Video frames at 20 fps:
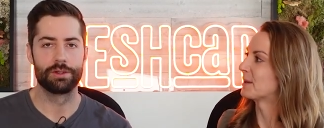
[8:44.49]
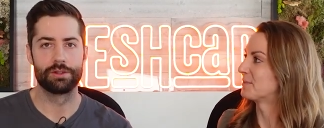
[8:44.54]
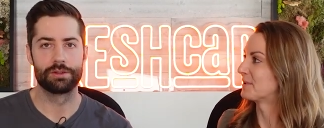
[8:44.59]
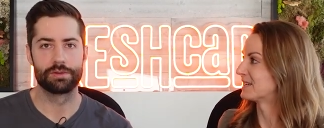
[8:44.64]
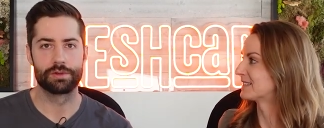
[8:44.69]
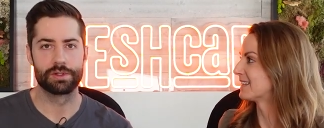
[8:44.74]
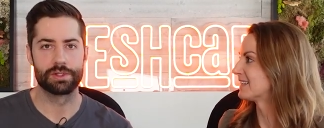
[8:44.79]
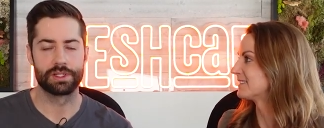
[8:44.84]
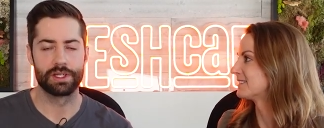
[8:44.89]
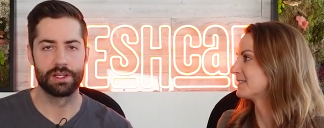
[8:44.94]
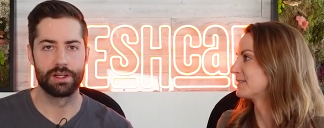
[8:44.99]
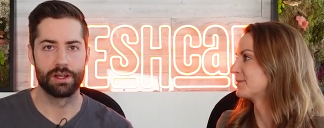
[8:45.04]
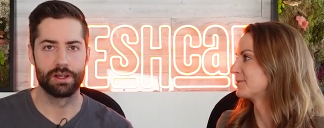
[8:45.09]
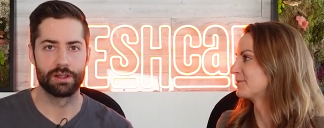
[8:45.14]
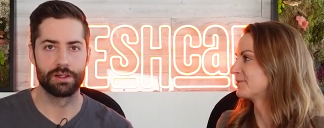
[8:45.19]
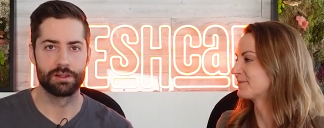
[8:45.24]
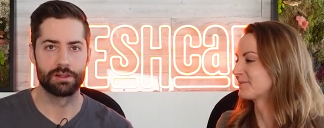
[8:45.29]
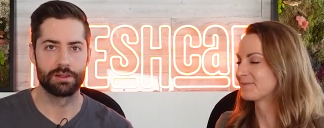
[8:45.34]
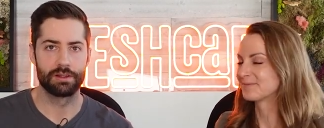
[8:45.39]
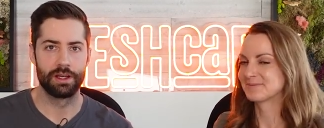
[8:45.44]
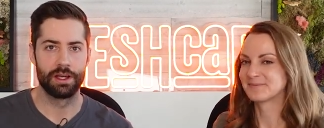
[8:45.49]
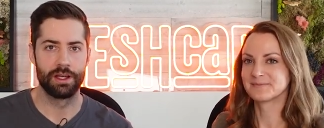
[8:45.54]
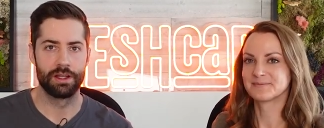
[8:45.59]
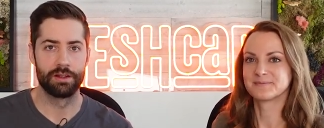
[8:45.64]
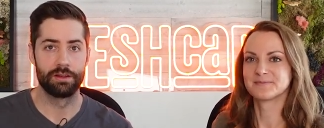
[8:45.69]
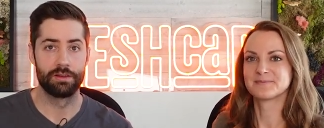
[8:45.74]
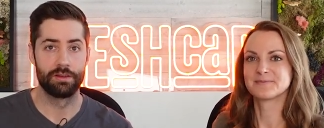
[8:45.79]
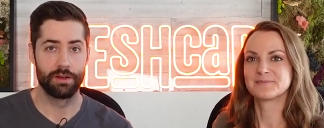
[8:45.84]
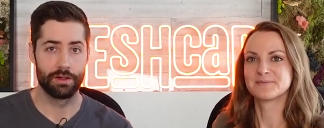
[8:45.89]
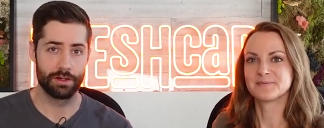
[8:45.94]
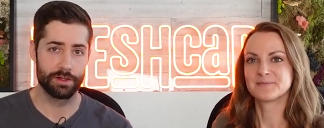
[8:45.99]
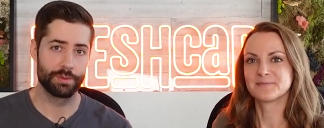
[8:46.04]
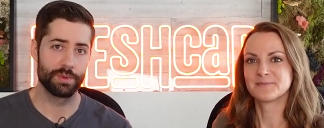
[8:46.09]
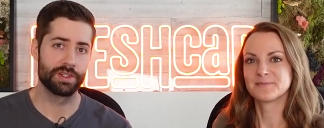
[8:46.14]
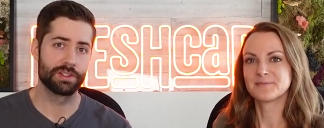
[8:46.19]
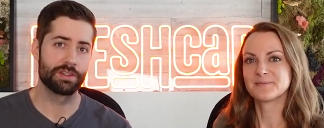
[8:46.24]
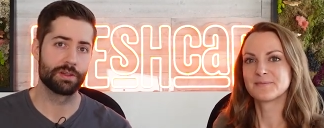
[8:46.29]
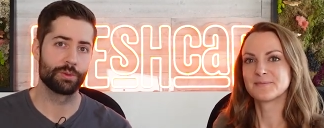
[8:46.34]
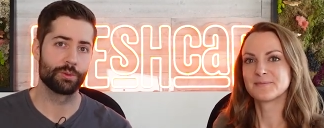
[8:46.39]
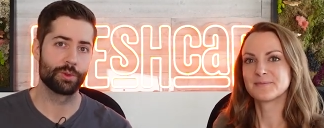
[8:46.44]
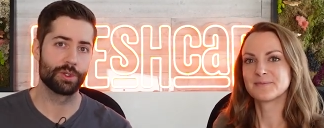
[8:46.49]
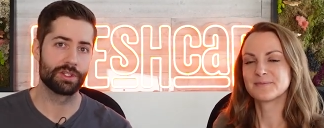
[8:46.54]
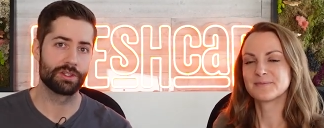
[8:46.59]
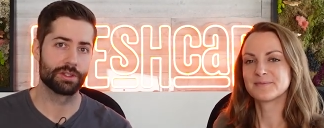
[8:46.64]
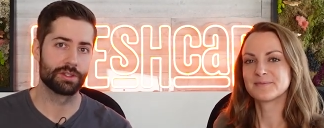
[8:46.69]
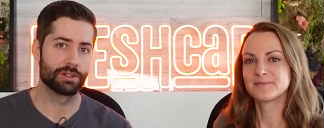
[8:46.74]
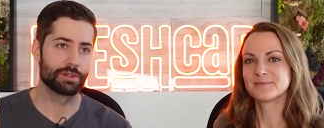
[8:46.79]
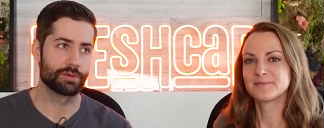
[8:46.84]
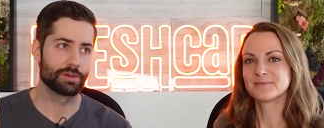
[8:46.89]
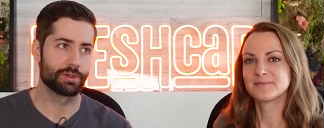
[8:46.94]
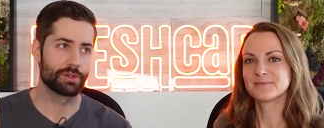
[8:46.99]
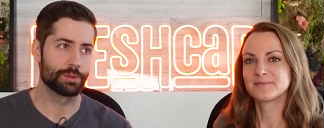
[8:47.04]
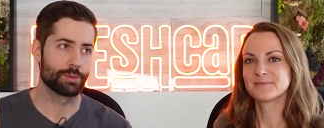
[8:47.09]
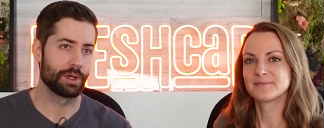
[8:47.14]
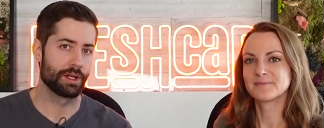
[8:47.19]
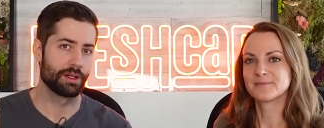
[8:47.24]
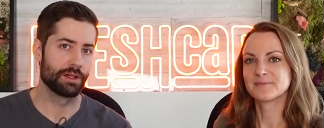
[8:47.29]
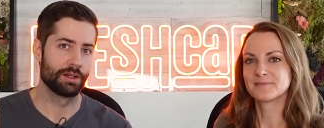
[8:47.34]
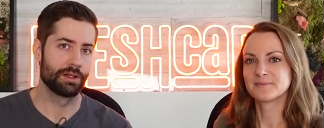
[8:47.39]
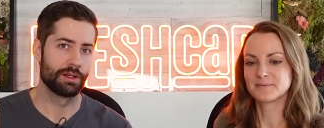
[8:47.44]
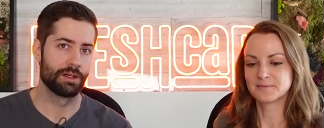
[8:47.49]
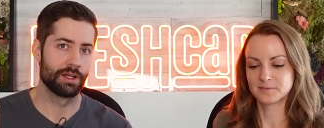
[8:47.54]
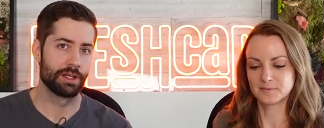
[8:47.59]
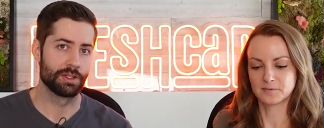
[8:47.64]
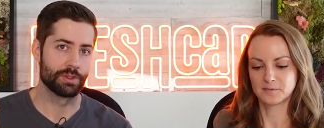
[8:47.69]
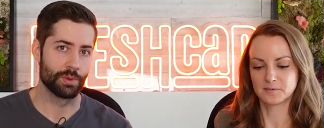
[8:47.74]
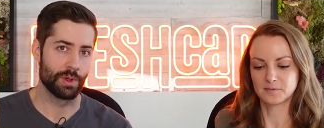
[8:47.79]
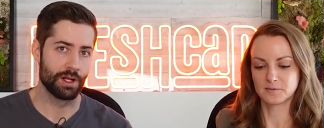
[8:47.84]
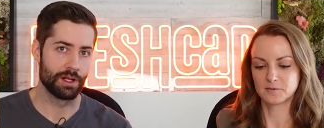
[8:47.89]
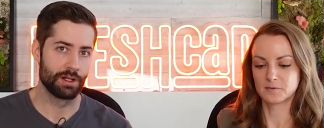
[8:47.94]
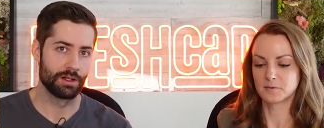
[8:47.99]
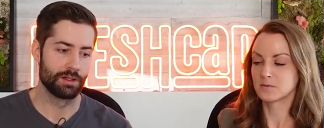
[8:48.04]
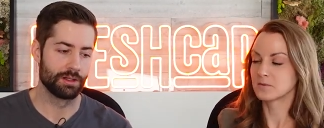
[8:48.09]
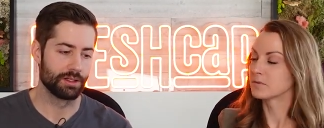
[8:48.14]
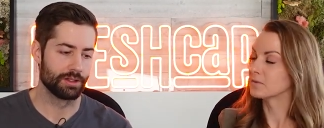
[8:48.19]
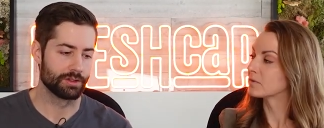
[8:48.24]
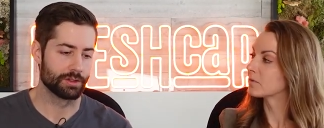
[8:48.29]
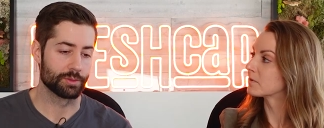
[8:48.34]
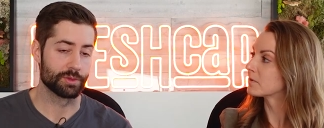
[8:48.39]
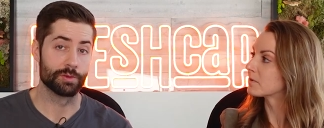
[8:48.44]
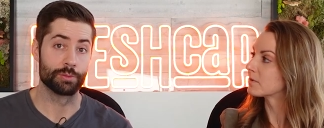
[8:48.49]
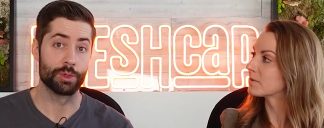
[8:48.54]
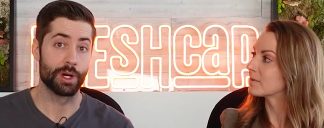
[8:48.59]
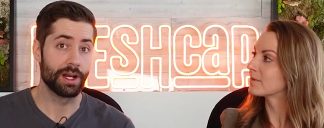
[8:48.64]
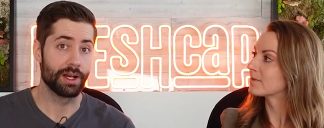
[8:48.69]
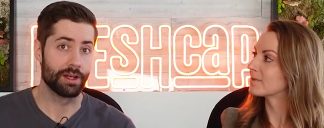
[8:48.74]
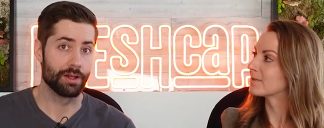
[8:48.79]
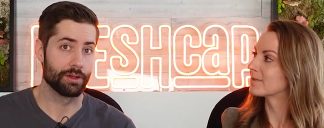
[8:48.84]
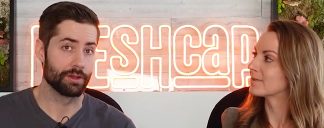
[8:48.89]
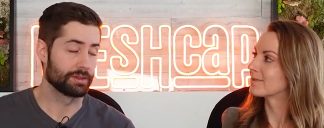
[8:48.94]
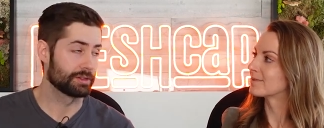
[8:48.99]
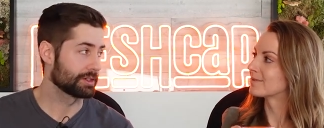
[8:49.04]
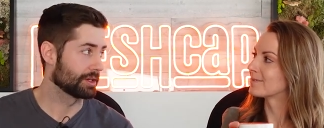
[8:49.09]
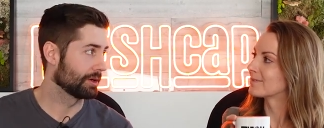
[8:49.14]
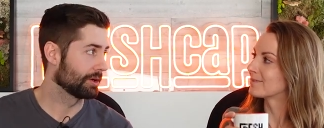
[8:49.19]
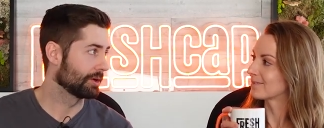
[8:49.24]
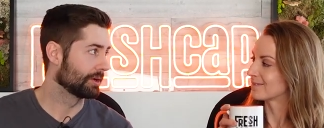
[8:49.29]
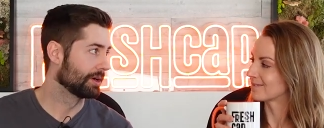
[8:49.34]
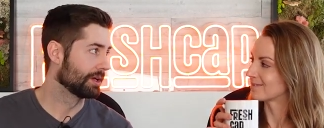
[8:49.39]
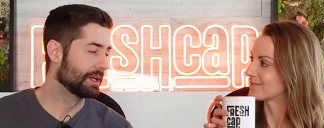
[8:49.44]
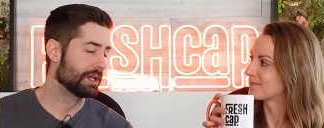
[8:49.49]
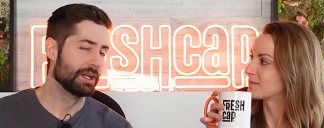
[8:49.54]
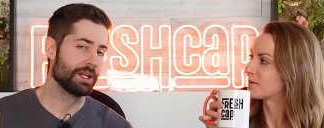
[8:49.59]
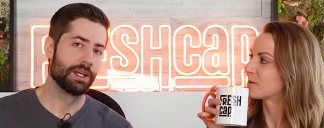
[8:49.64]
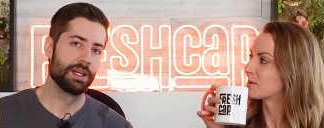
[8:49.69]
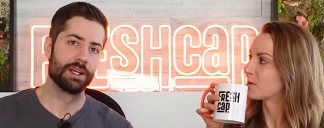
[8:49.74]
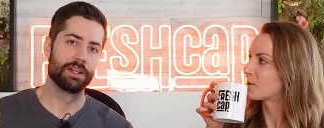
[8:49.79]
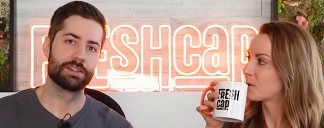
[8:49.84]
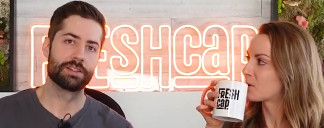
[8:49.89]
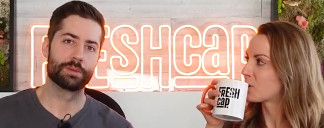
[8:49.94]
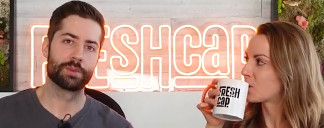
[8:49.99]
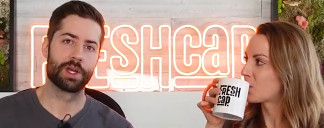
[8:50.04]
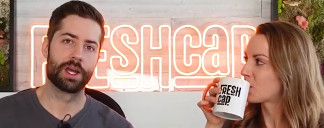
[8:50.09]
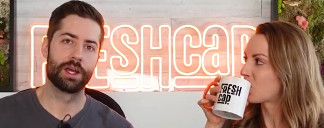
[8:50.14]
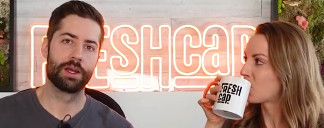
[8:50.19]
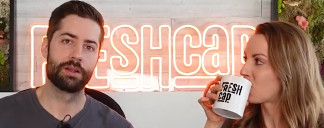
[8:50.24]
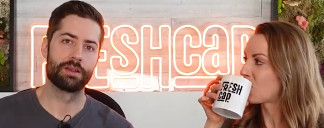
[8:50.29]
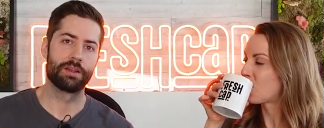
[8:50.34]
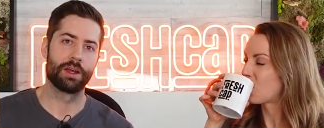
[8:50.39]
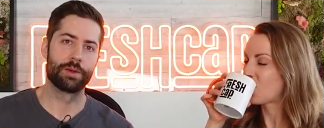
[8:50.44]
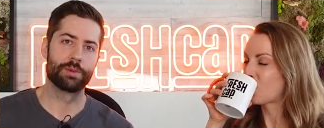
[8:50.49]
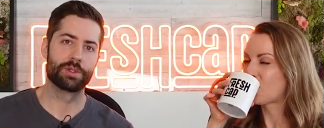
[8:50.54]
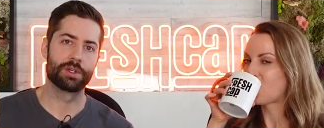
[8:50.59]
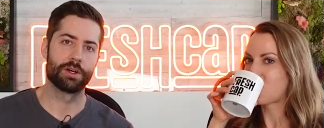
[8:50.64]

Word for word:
Speaker 1: that makes sense. Skin health. And there's been some research for Tremella as well in terms of brain health. So it's sometimes